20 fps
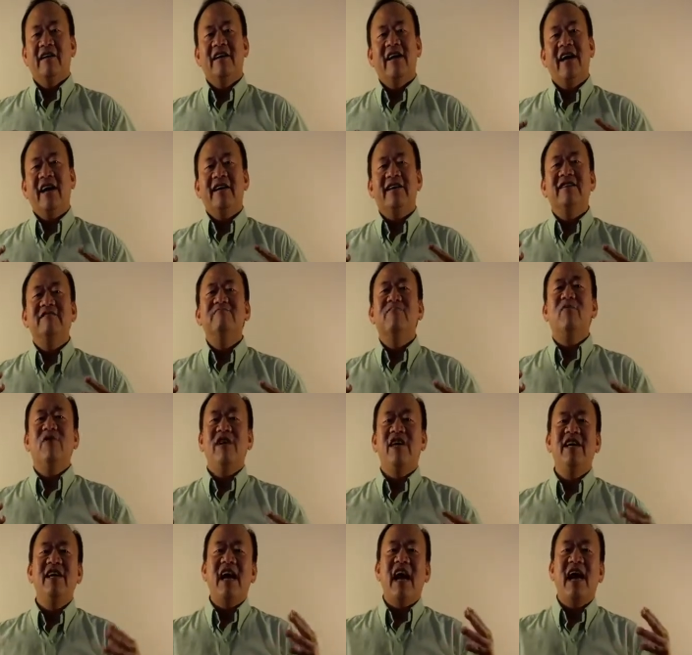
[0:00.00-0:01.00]
Okay, good
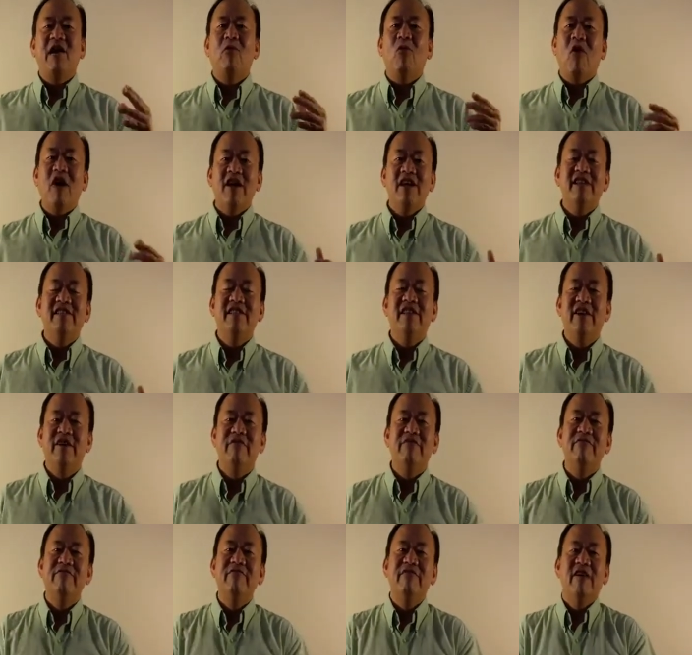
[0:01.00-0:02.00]
morning. I wanted
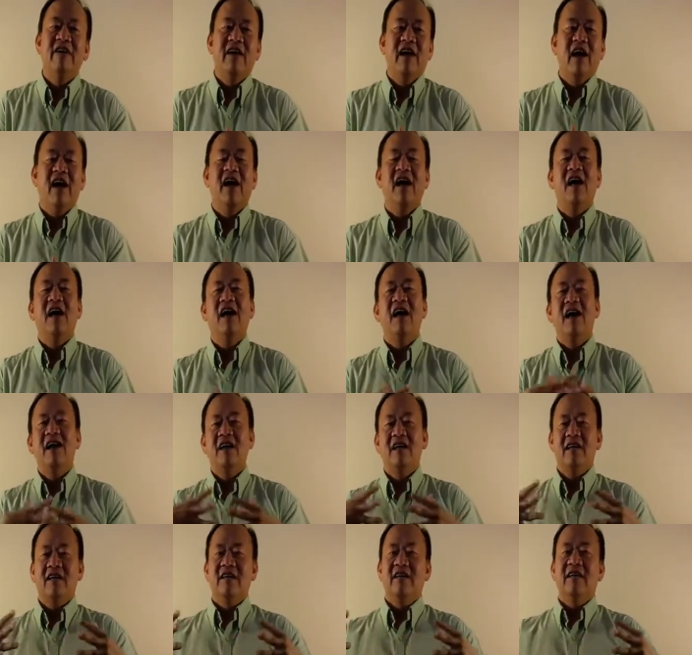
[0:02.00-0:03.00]
to
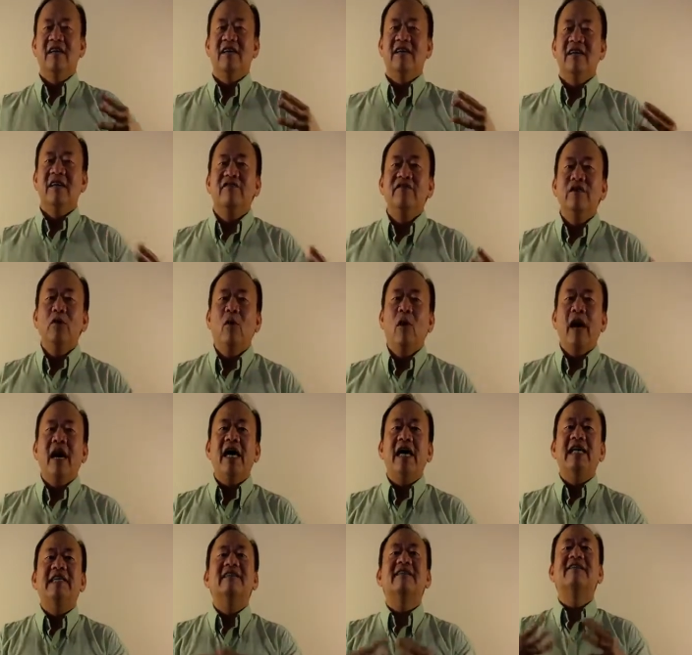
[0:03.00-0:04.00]
uh, give you
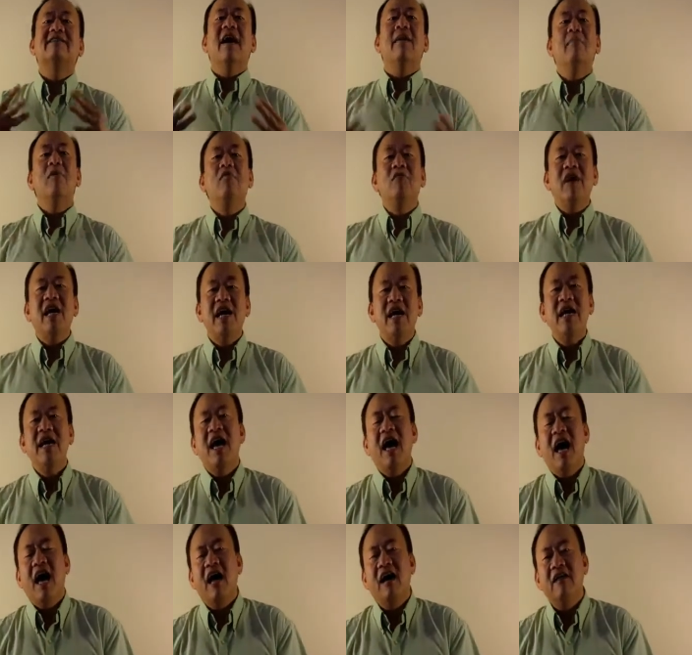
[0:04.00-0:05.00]
a
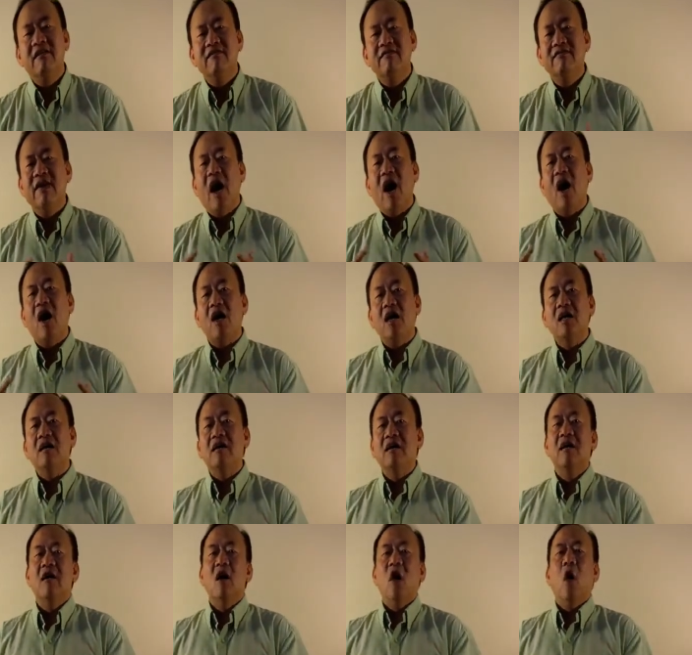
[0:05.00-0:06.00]
summary of
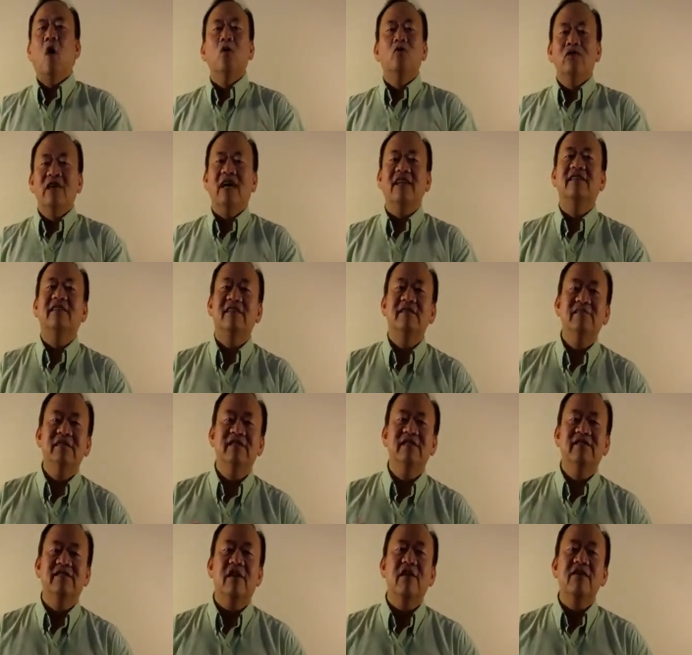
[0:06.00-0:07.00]
our Old
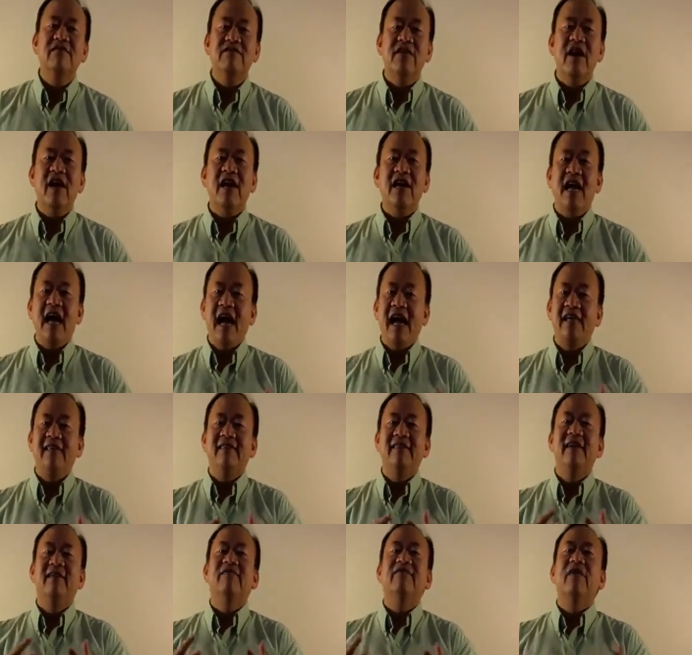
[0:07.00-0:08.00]
Testament survey
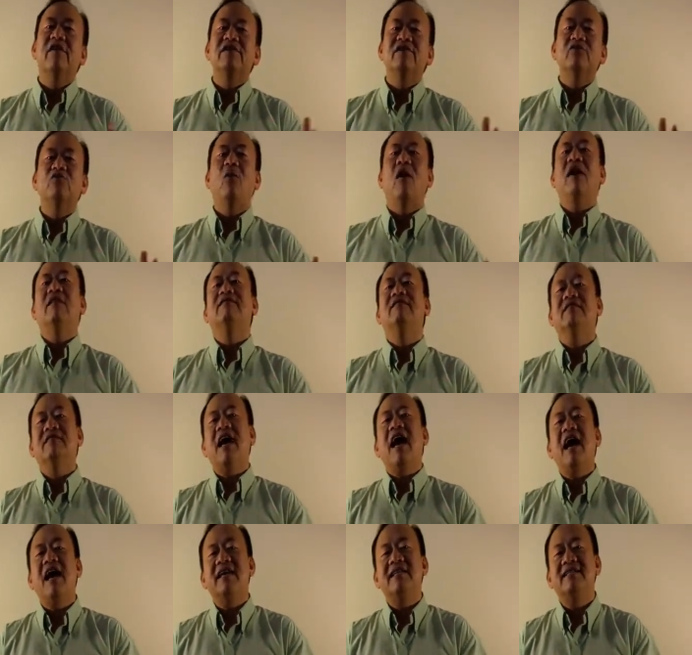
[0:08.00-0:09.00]
and the first 12
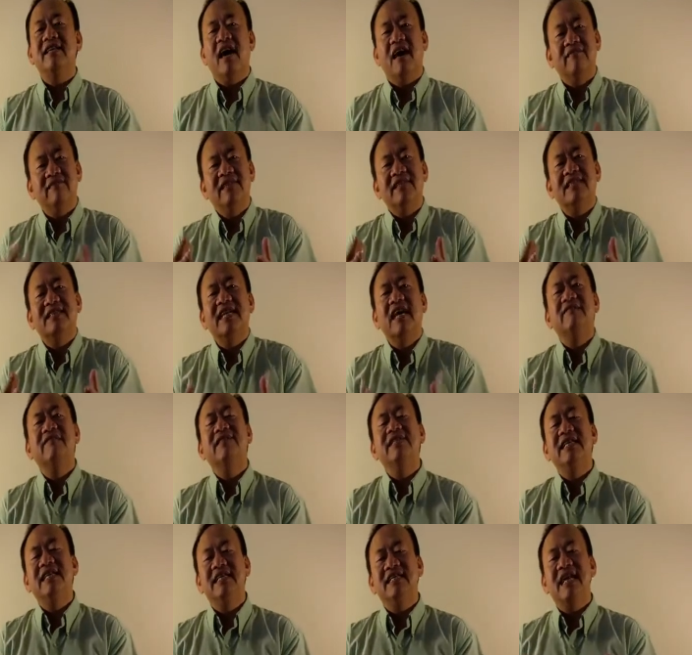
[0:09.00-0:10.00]
signs of the
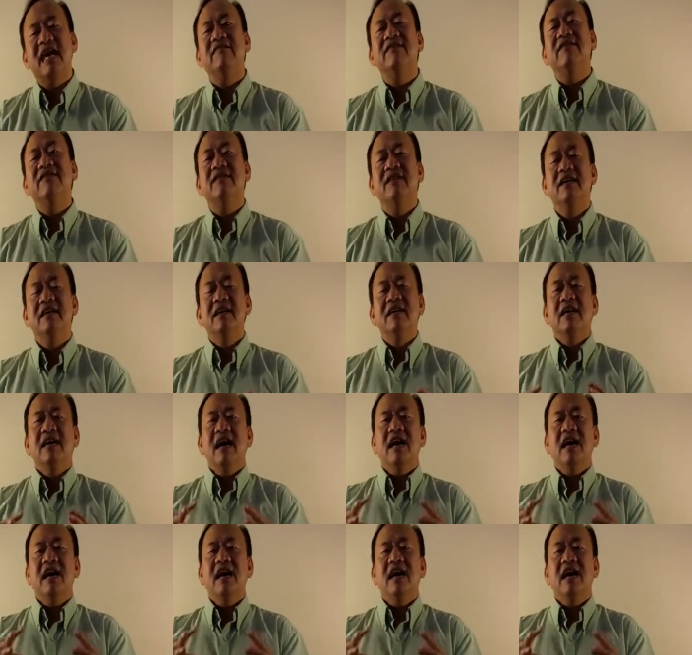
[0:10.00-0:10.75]
77